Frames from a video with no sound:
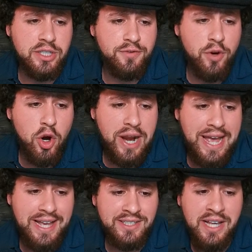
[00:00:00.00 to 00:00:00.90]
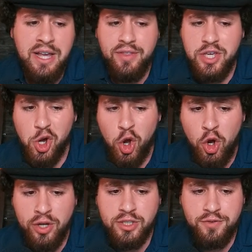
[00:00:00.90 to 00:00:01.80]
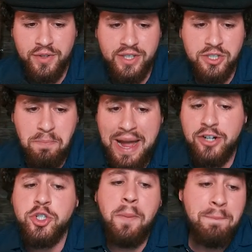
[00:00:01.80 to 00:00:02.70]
As far as the odds for this matchup,